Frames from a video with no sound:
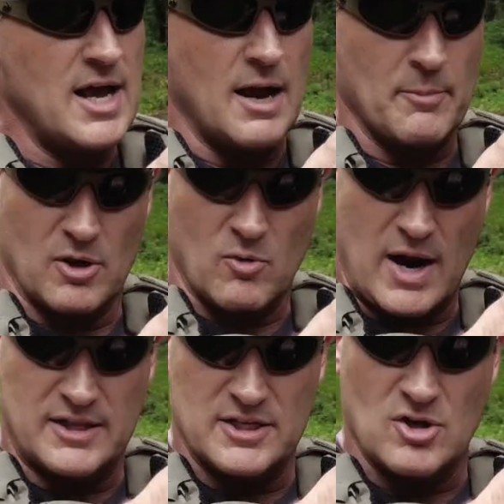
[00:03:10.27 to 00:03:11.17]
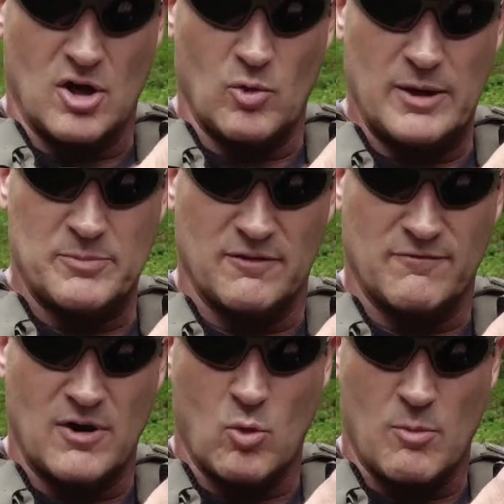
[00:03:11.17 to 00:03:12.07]
I'm going to ride this all the way up to the
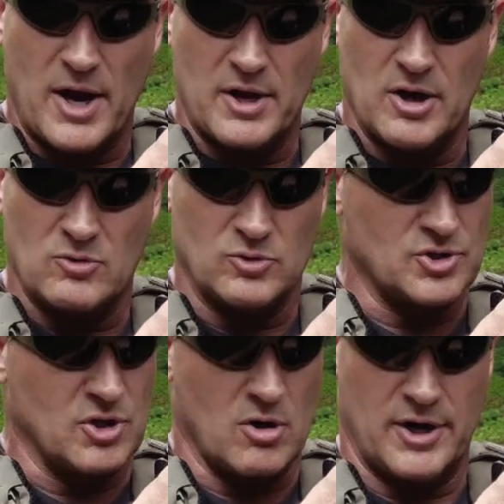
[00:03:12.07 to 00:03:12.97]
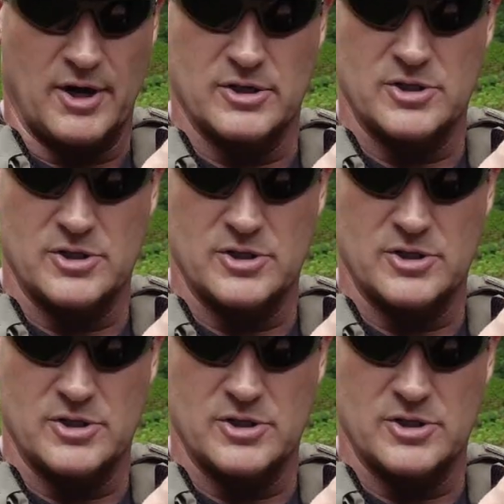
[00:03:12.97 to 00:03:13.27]
front where my knuckles are on here.